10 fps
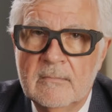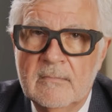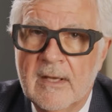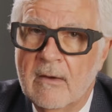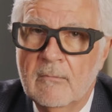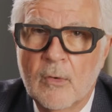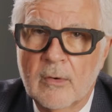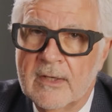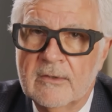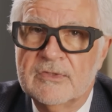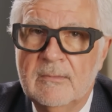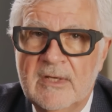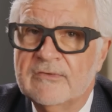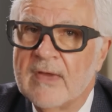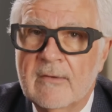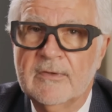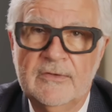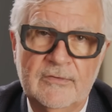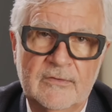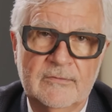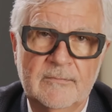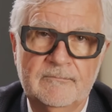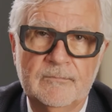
Now, more energy means every system,